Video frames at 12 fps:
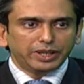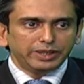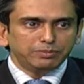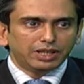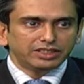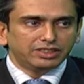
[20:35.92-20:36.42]
we're
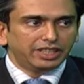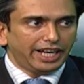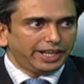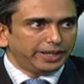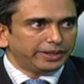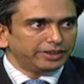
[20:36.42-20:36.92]
very much
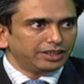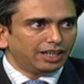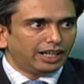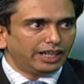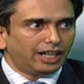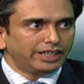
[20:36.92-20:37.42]
there.
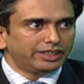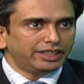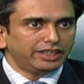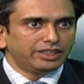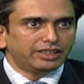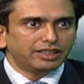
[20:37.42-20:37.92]
I
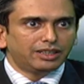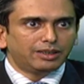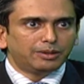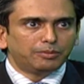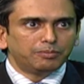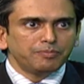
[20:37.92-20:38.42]
think
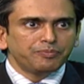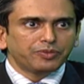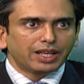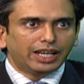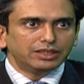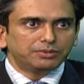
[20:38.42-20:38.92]

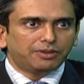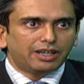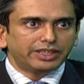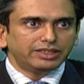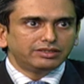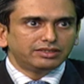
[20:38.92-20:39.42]
as
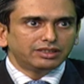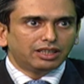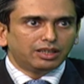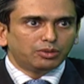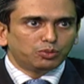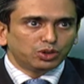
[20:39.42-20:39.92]
far as
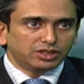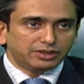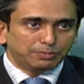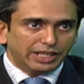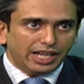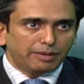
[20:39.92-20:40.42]

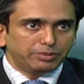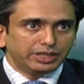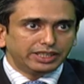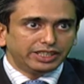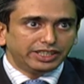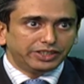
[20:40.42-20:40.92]
what's been
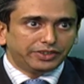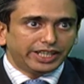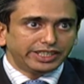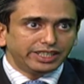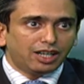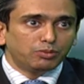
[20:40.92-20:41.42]
happening here
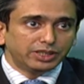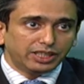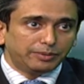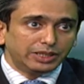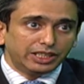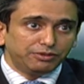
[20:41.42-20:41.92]
right now,
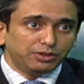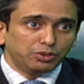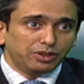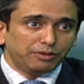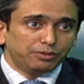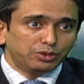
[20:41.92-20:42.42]
but I mean, if
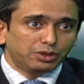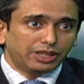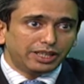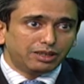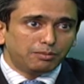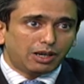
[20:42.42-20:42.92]
you
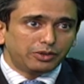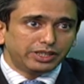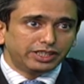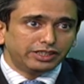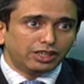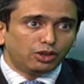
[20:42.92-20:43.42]
think
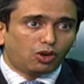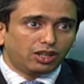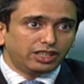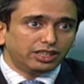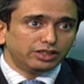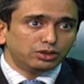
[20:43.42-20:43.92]
about it in a
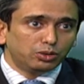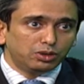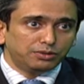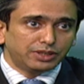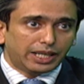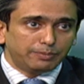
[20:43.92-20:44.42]
longer
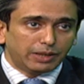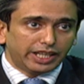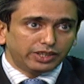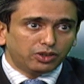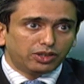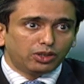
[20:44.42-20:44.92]
sort of
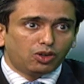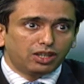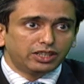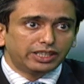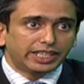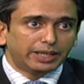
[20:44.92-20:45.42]
timeline, on a
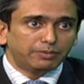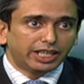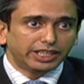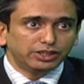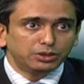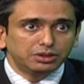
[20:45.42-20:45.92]
longer
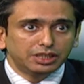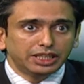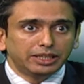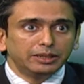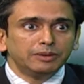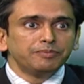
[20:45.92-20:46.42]
timeline, you
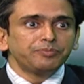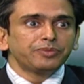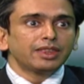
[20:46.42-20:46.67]
see